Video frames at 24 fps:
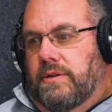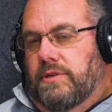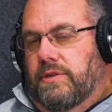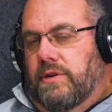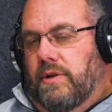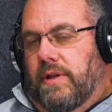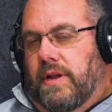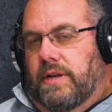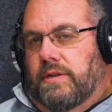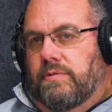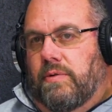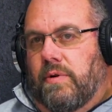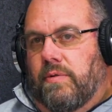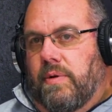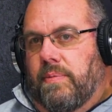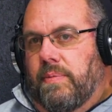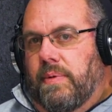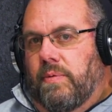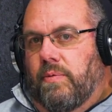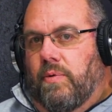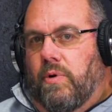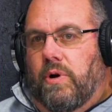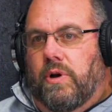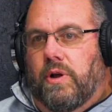So that's what we've
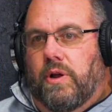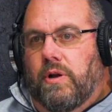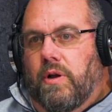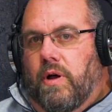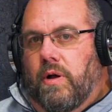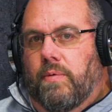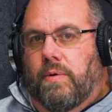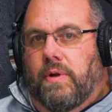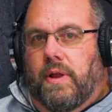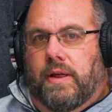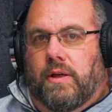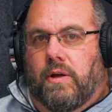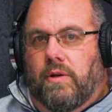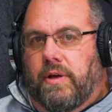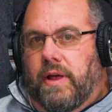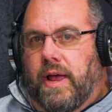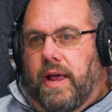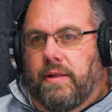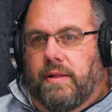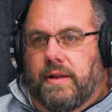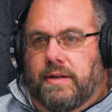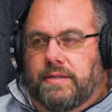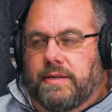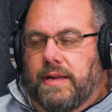been working on. We're like,
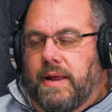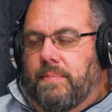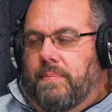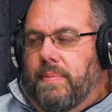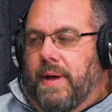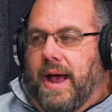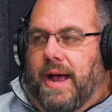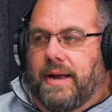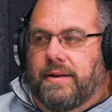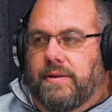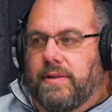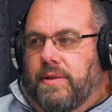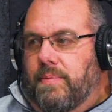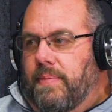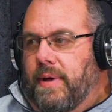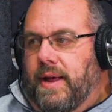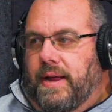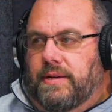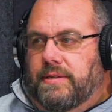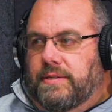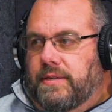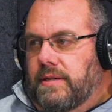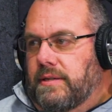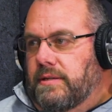okay, let's get back to the
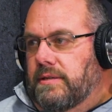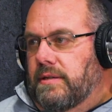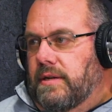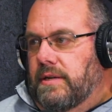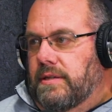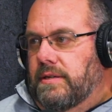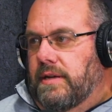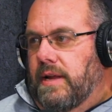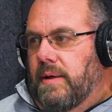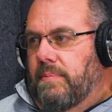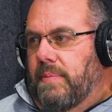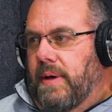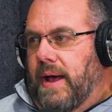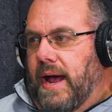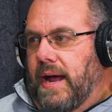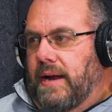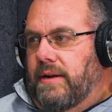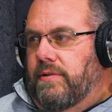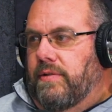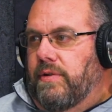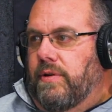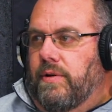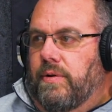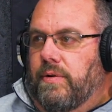basics. Let's get
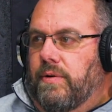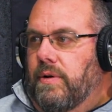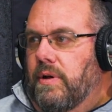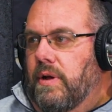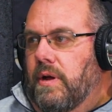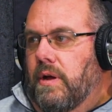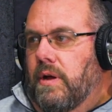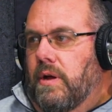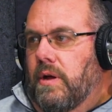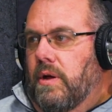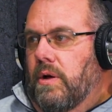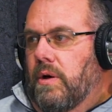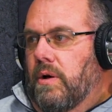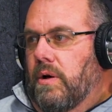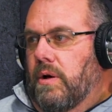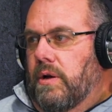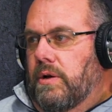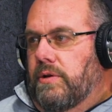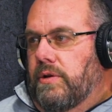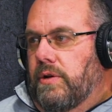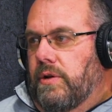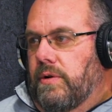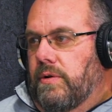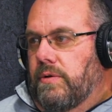back to
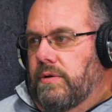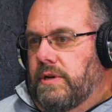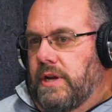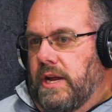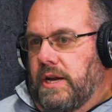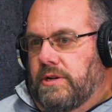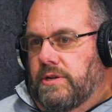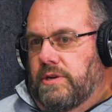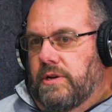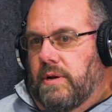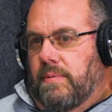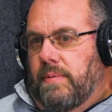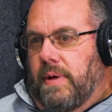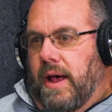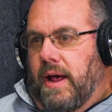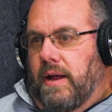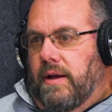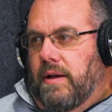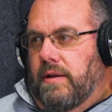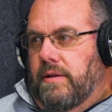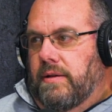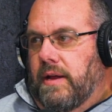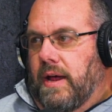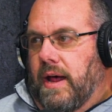teaching them
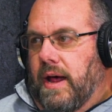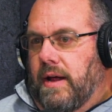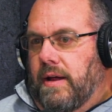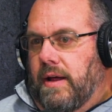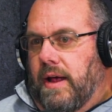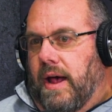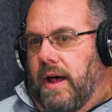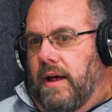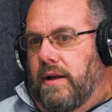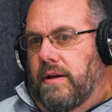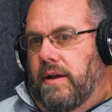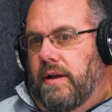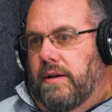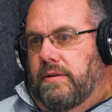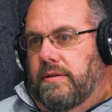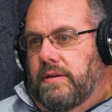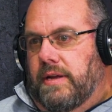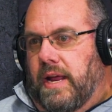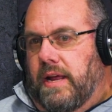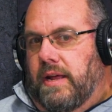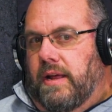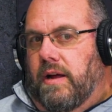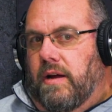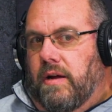how to
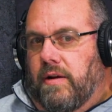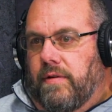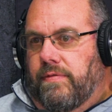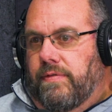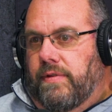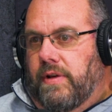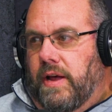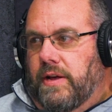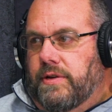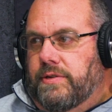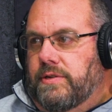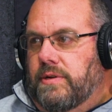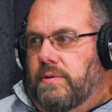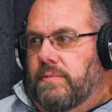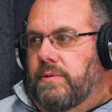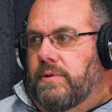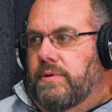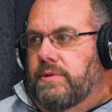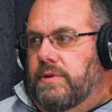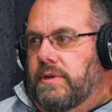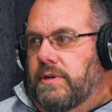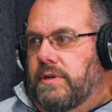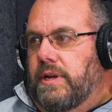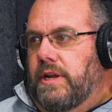take care of
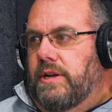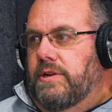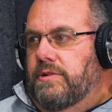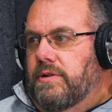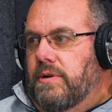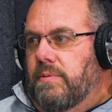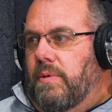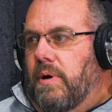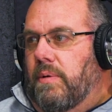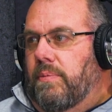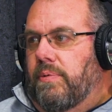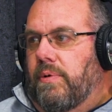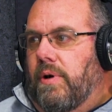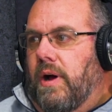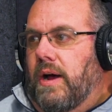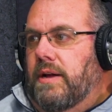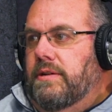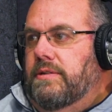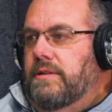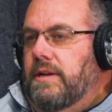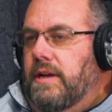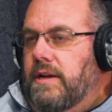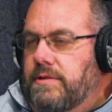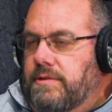customers and teaching them our
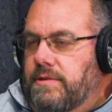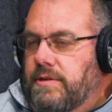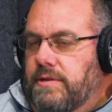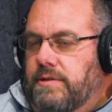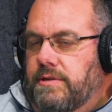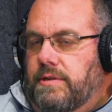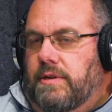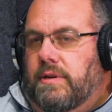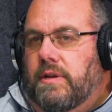processes.